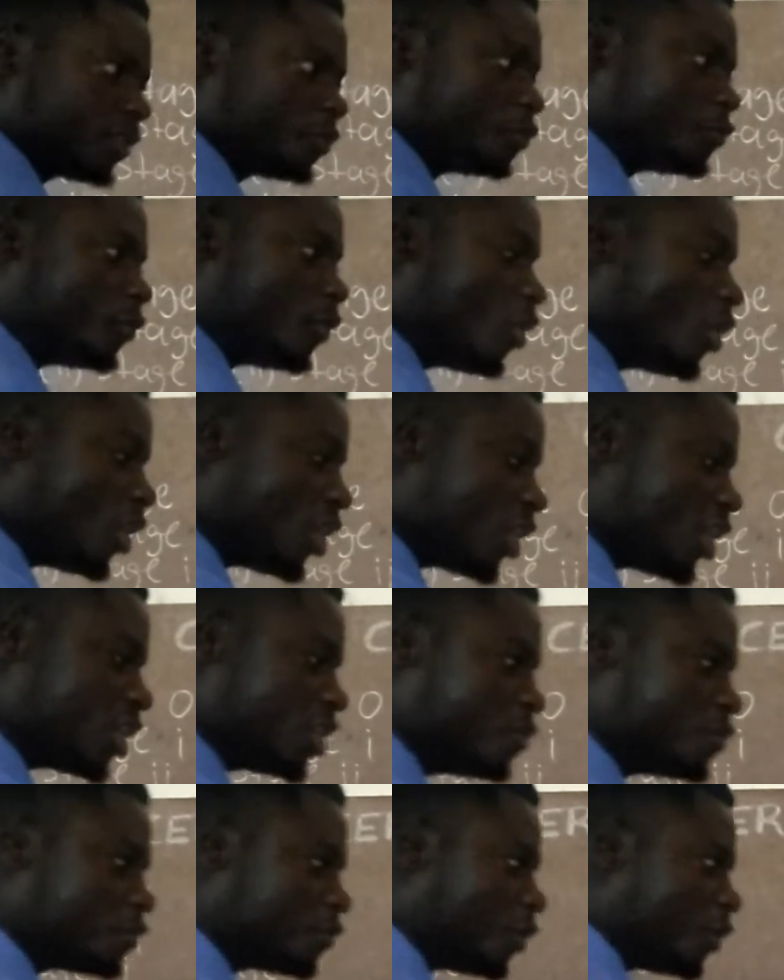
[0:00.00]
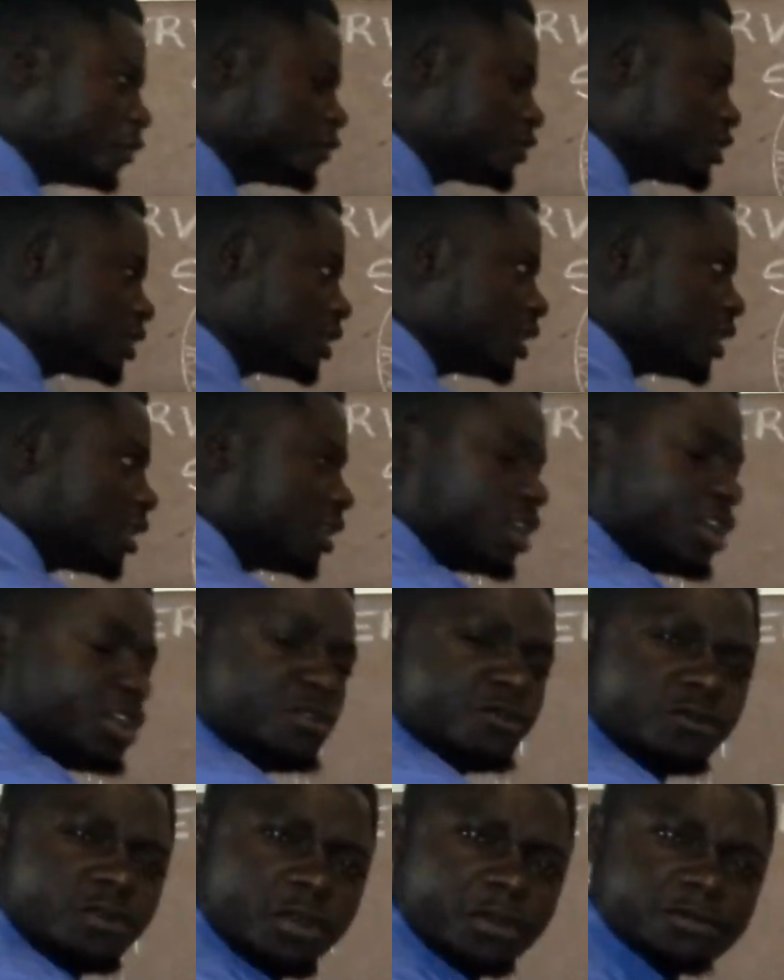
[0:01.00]
4A
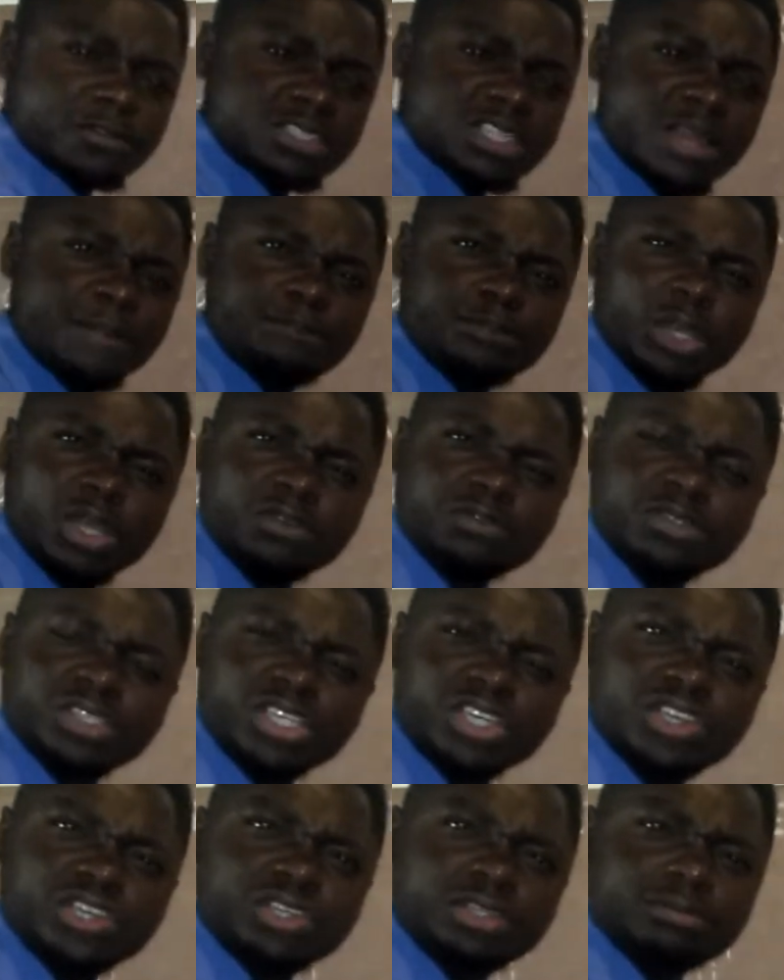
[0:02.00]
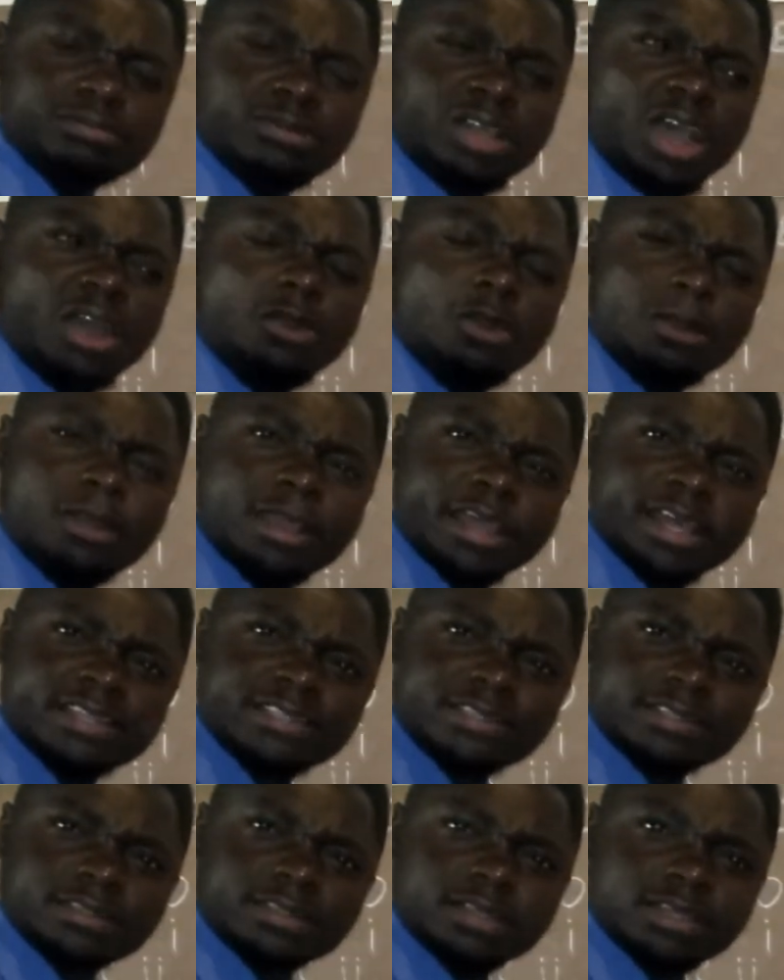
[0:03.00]
involves the pelvic
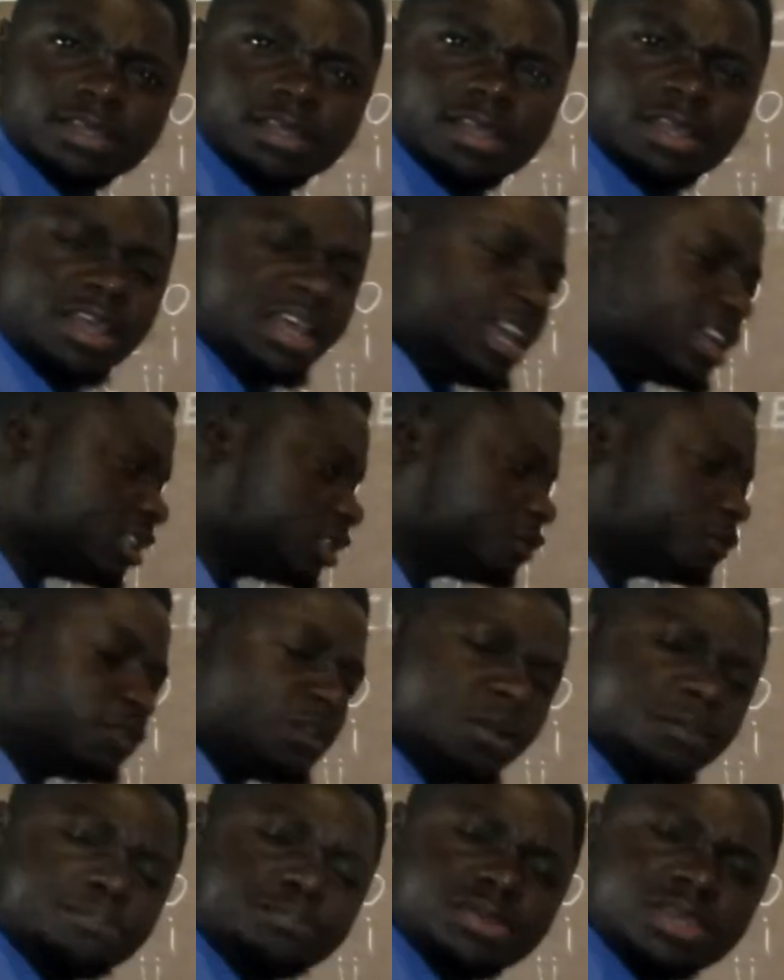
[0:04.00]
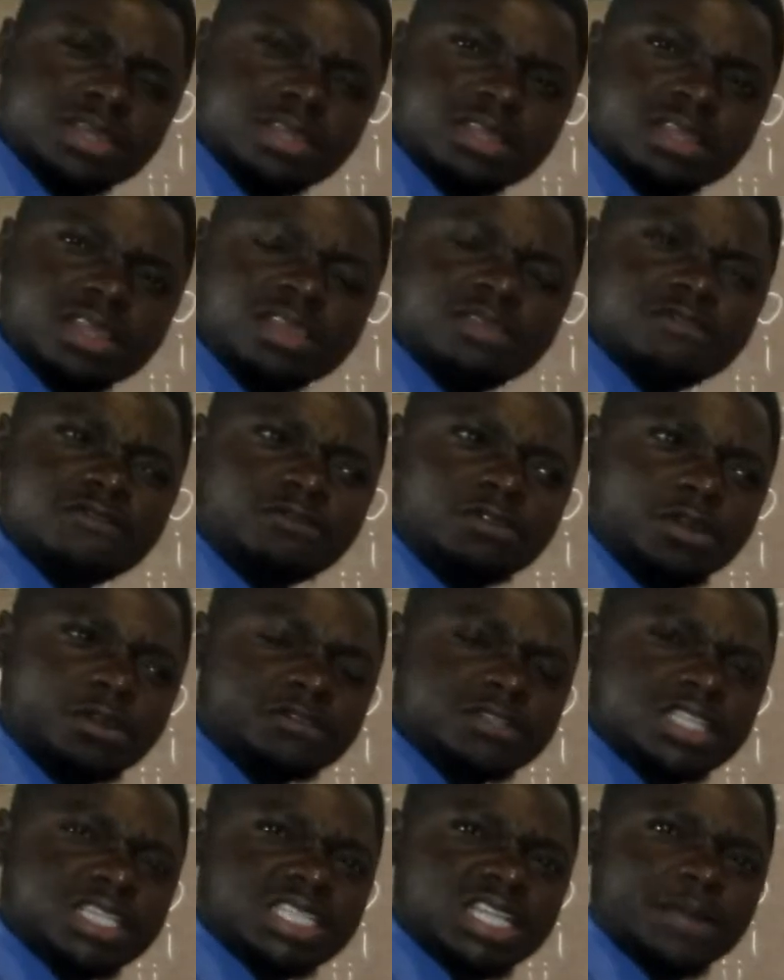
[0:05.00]
organs, and 4B involves
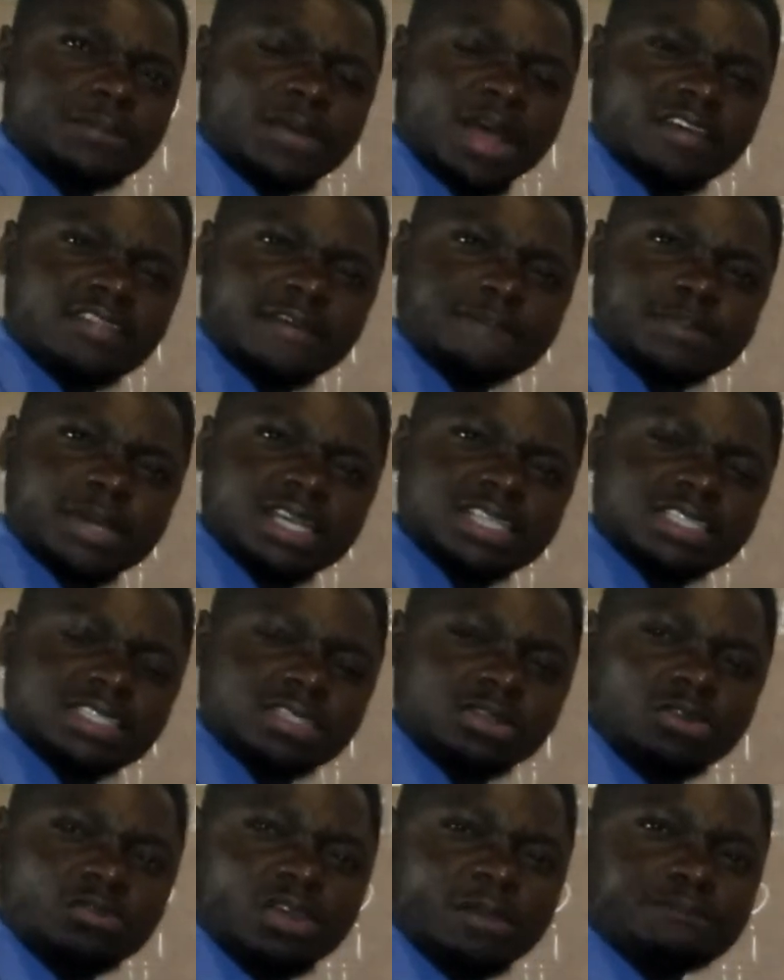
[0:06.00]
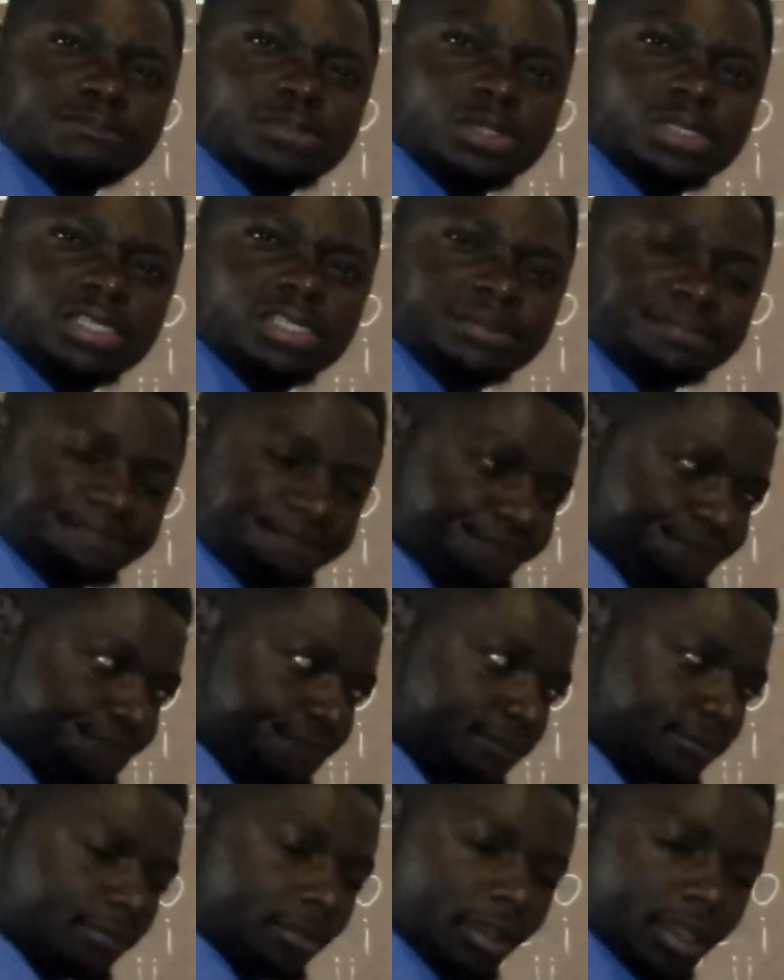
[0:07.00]
some other parts of the body.
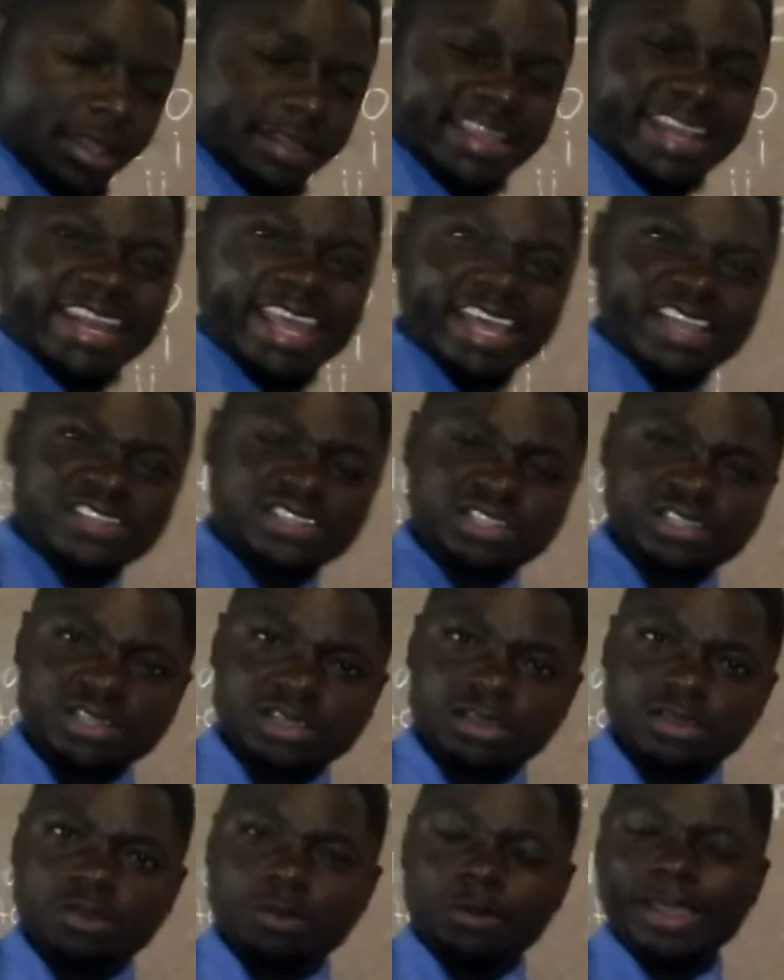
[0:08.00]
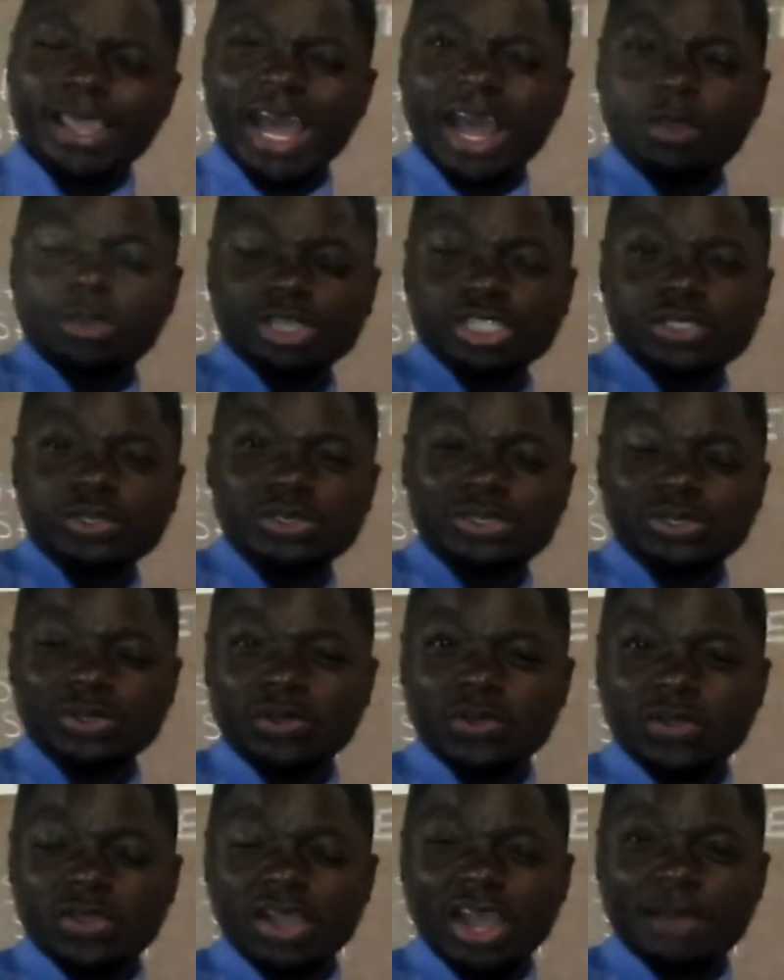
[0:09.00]
The next, we are going to
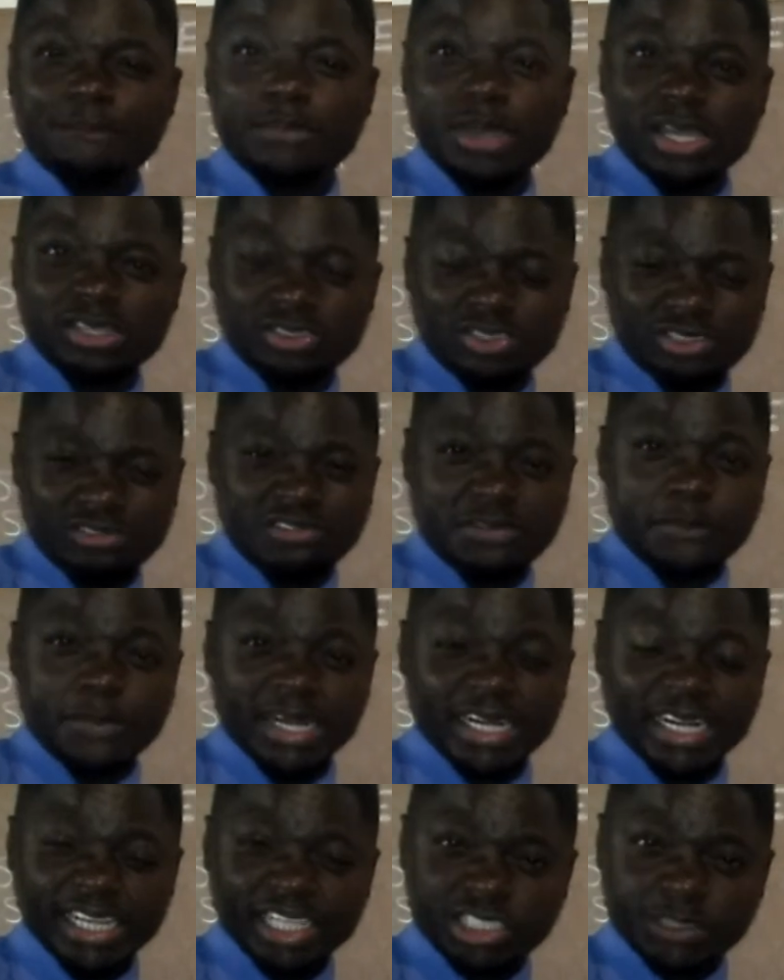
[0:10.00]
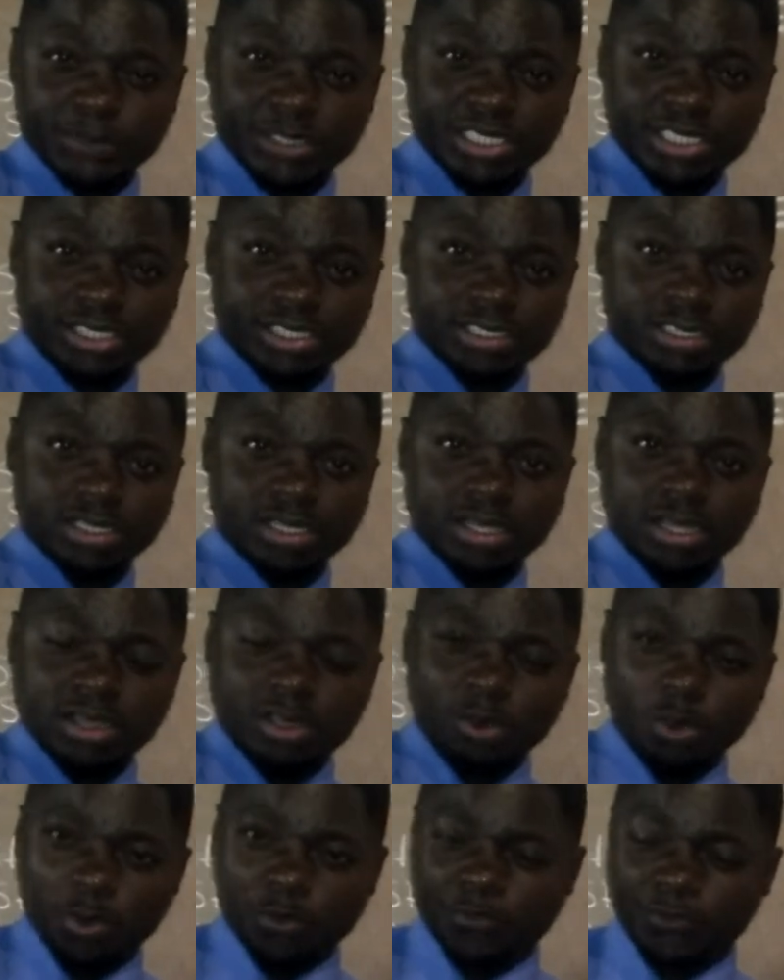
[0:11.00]
talk about the management
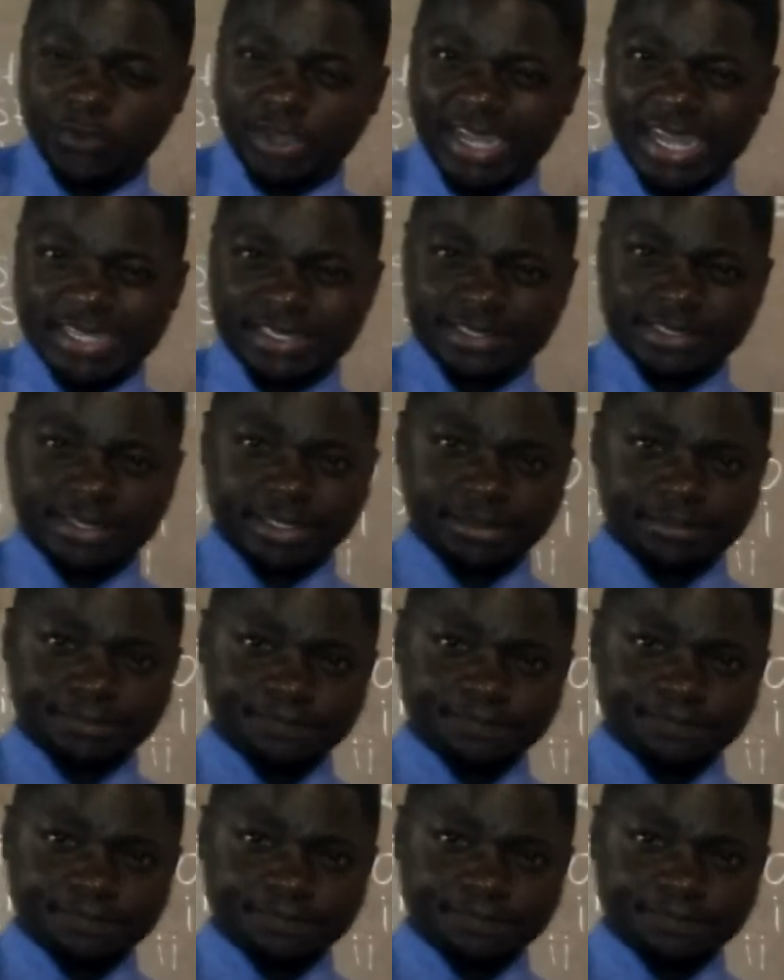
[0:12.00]
of cancer.